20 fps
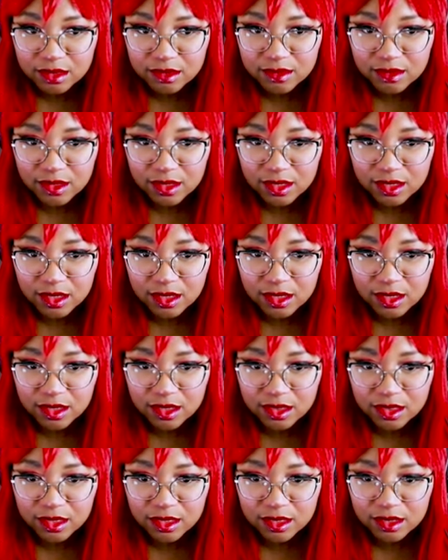It's like
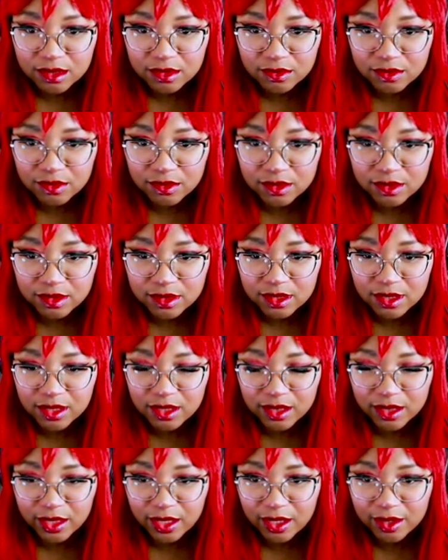nothing, or it
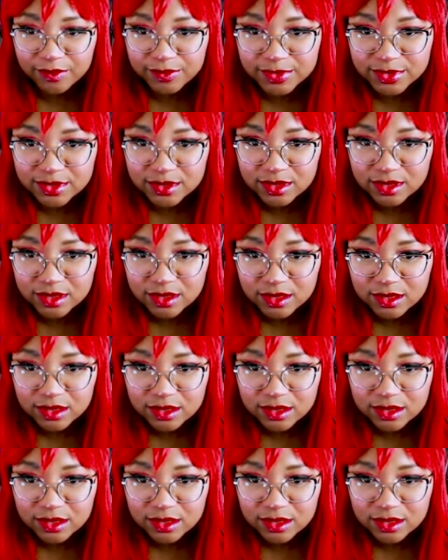collapsed.